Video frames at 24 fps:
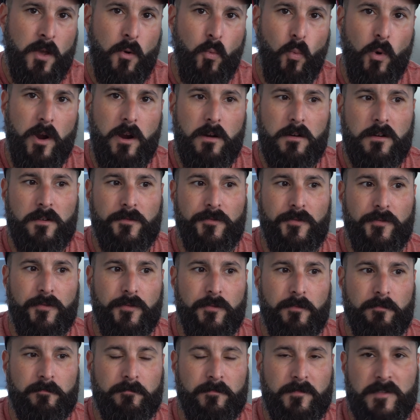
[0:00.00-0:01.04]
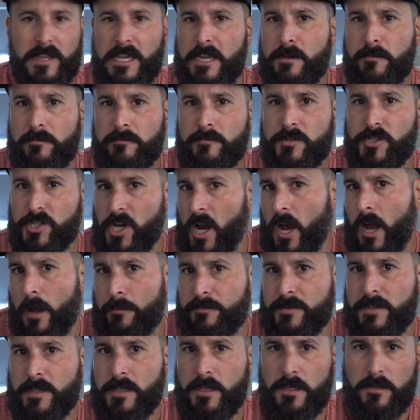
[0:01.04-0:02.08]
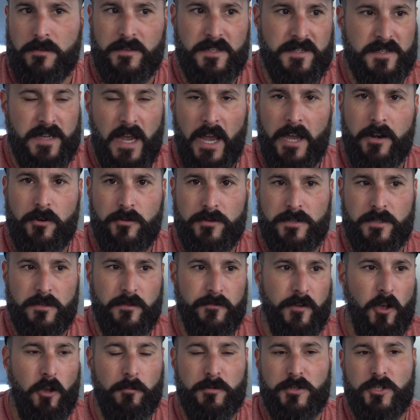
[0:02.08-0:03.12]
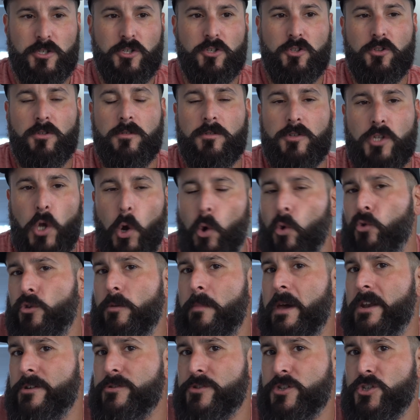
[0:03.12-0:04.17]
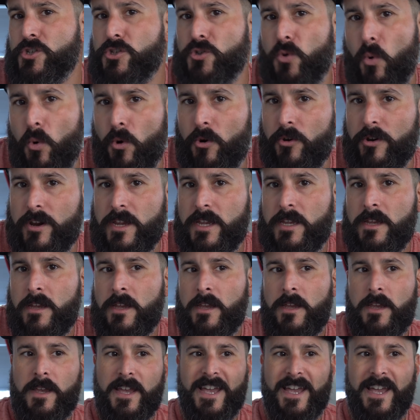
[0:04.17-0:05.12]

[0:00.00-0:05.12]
where if theme shops and designers and developers told a better story